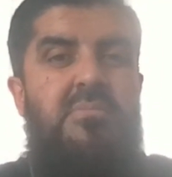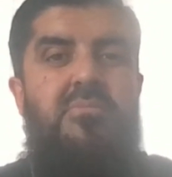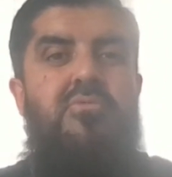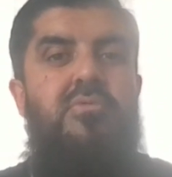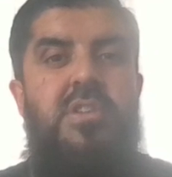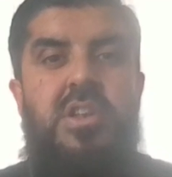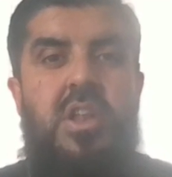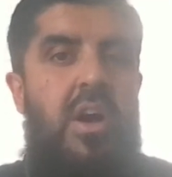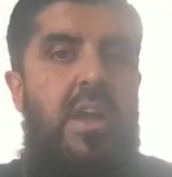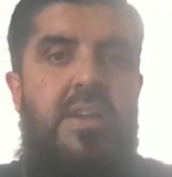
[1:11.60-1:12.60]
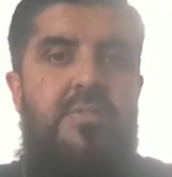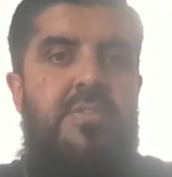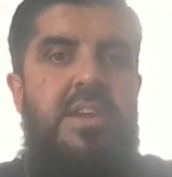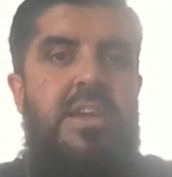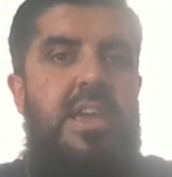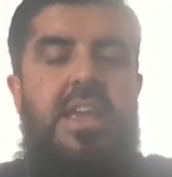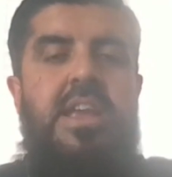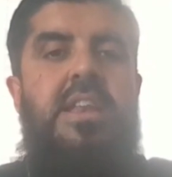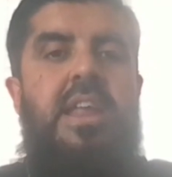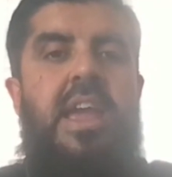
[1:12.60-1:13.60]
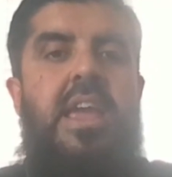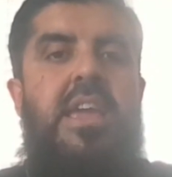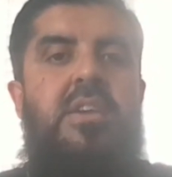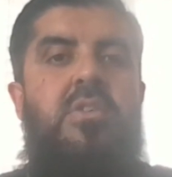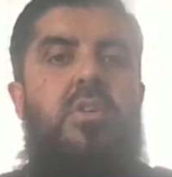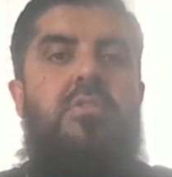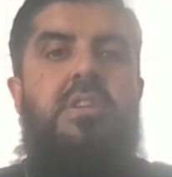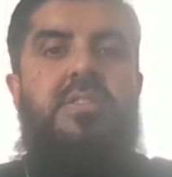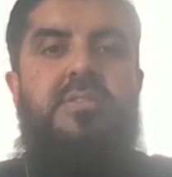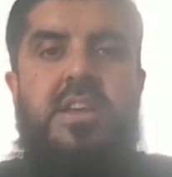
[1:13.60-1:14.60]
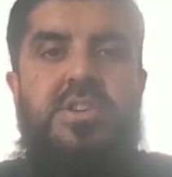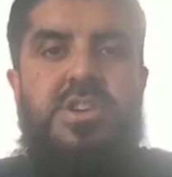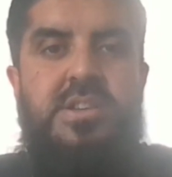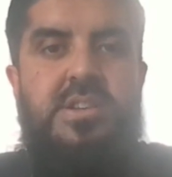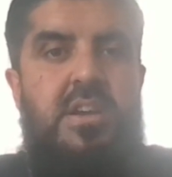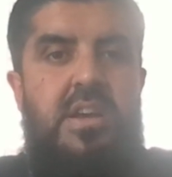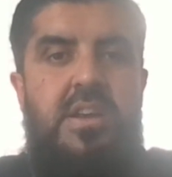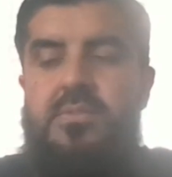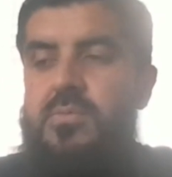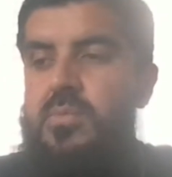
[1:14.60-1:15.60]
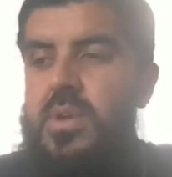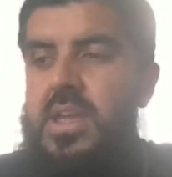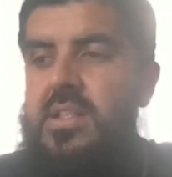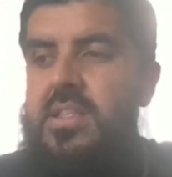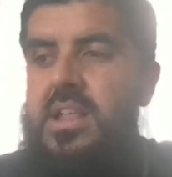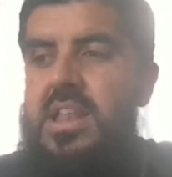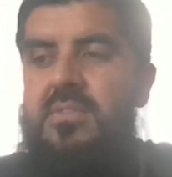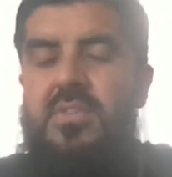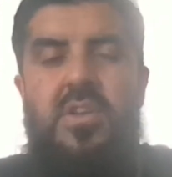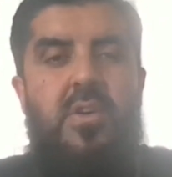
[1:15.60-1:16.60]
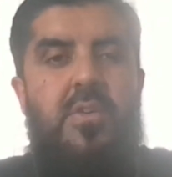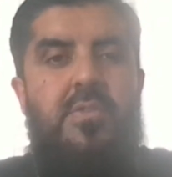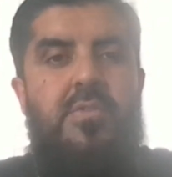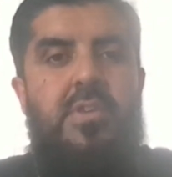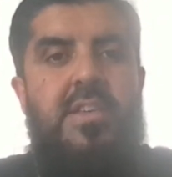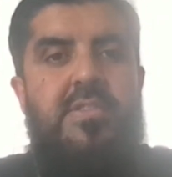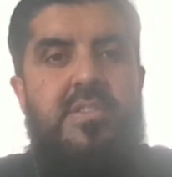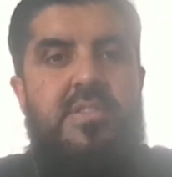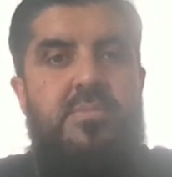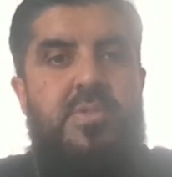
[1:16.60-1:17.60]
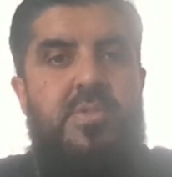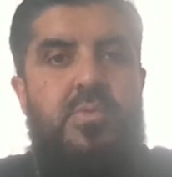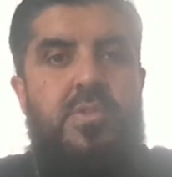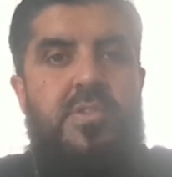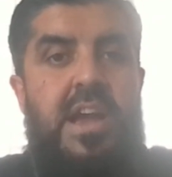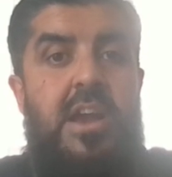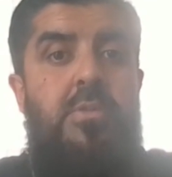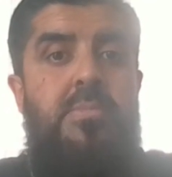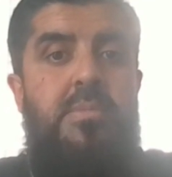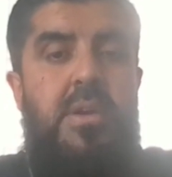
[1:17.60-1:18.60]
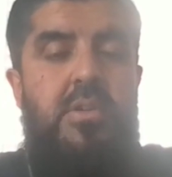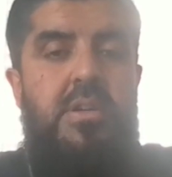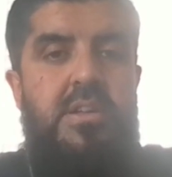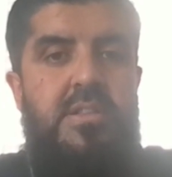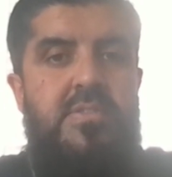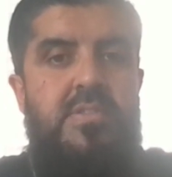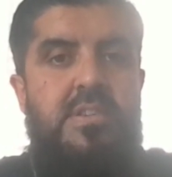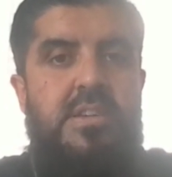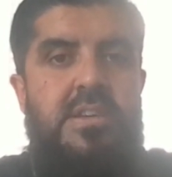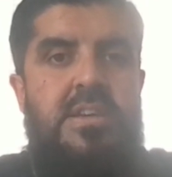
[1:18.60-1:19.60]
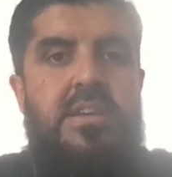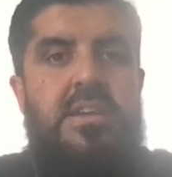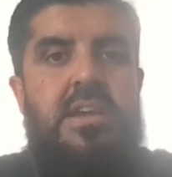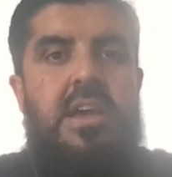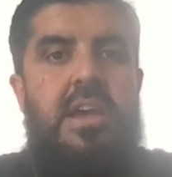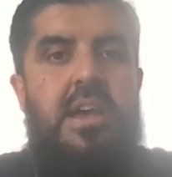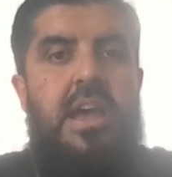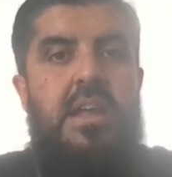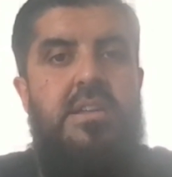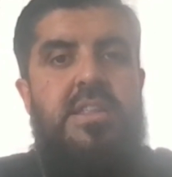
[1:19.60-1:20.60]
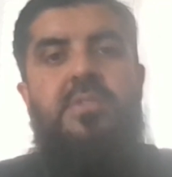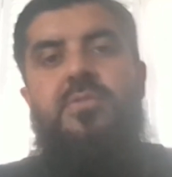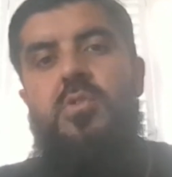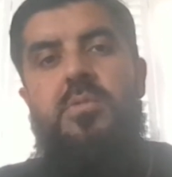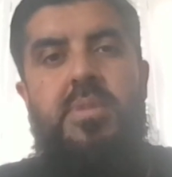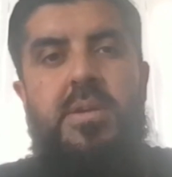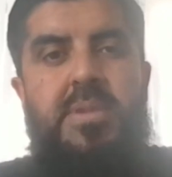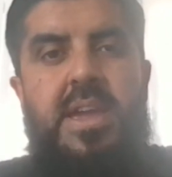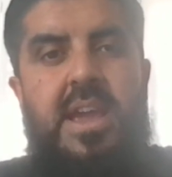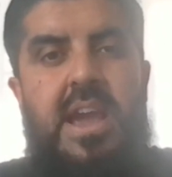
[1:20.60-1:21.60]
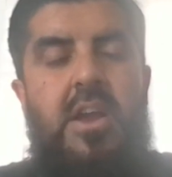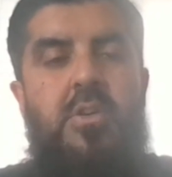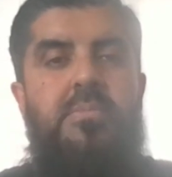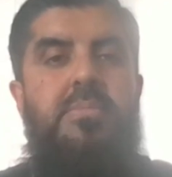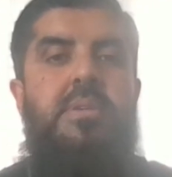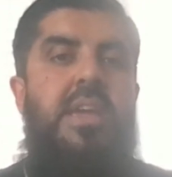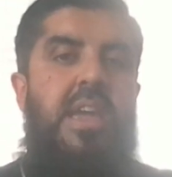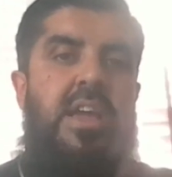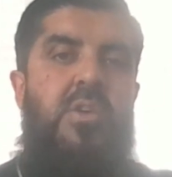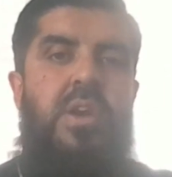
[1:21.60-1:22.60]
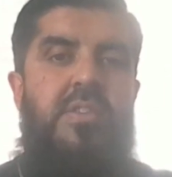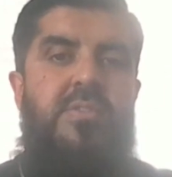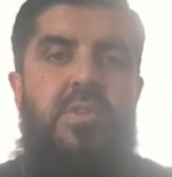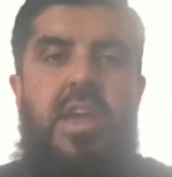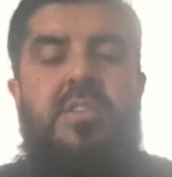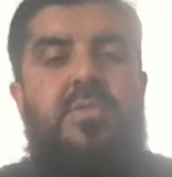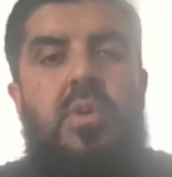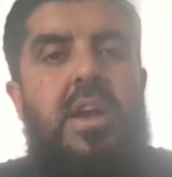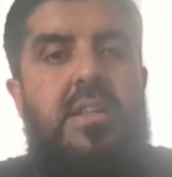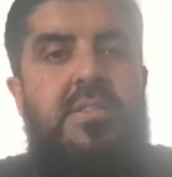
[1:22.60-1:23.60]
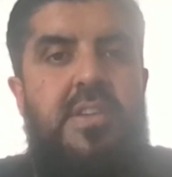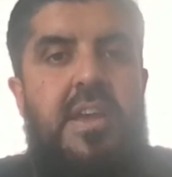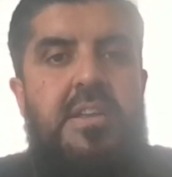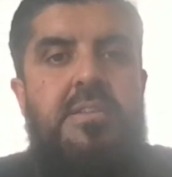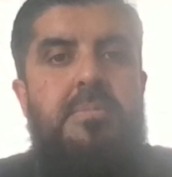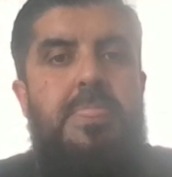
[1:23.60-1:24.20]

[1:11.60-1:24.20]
live in a Congress session kind of with the level of racism towards Arab Americans uh, and default by being Arab, it equates to X, Y, and Z.